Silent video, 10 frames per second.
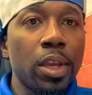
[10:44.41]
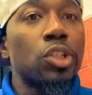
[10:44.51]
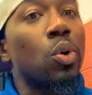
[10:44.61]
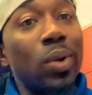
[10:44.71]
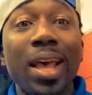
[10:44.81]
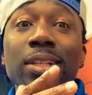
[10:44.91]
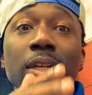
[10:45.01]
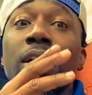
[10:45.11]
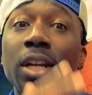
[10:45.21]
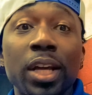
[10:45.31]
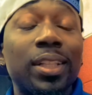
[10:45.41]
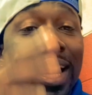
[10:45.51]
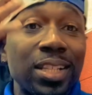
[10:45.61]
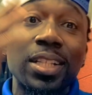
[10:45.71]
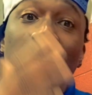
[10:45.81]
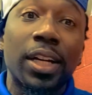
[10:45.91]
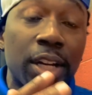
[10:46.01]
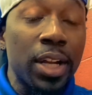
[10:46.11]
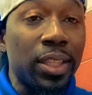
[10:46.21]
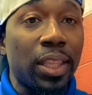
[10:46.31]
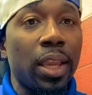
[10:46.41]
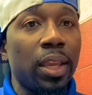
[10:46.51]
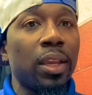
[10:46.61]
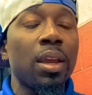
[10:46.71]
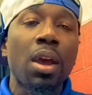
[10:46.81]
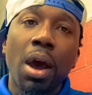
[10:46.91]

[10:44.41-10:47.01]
So that's a good that's the good thing